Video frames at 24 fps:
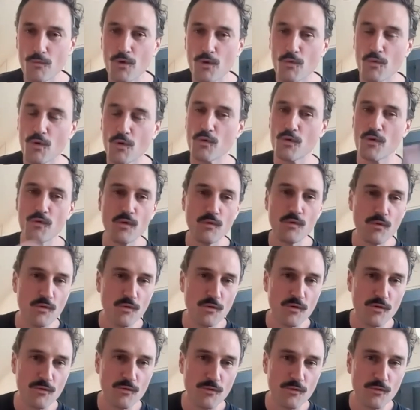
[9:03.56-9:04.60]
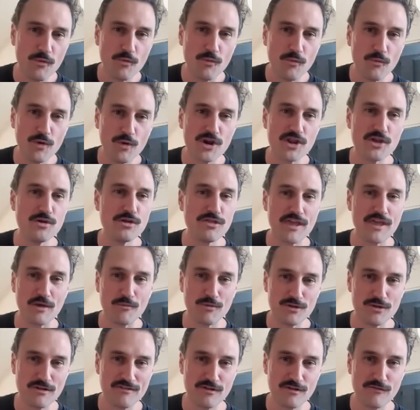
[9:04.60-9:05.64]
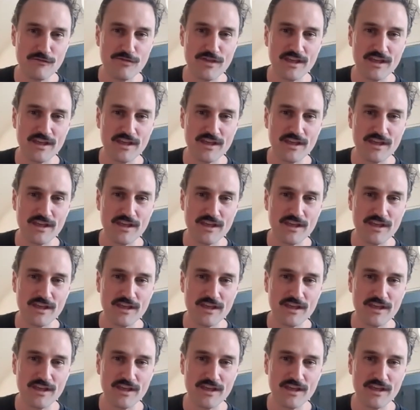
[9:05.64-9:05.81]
what do you think when you sort